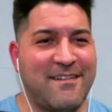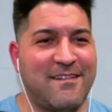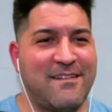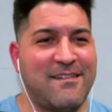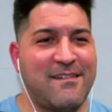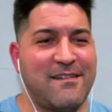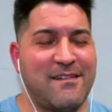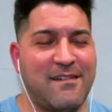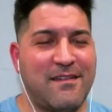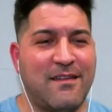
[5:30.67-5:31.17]

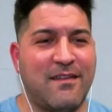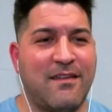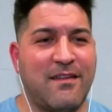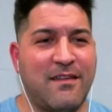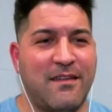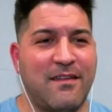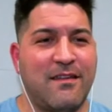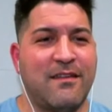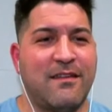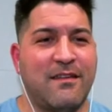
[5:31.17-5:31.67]

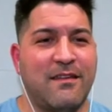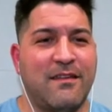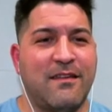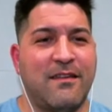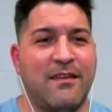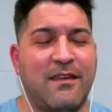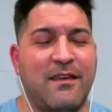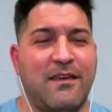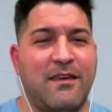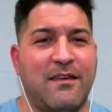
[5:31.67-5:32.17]

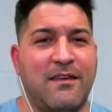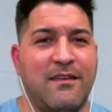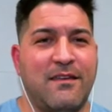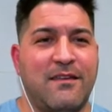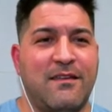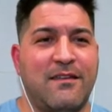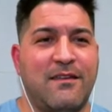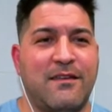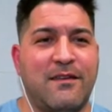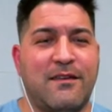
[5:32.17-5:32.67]

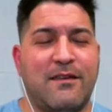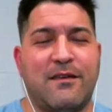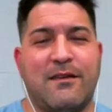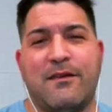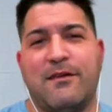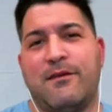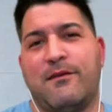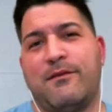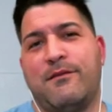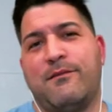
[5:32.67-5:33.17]

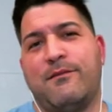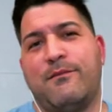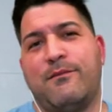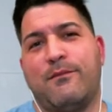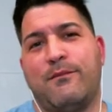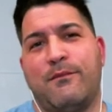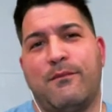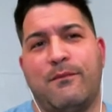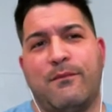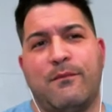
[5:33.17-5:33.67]

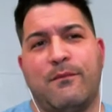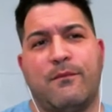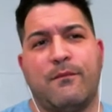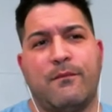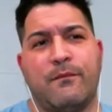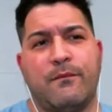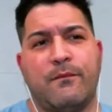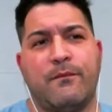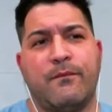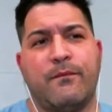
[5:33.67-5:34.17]

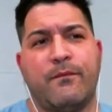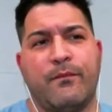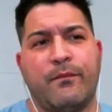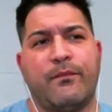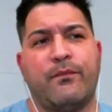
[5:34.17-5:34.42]
No words are spoken by the person on screen.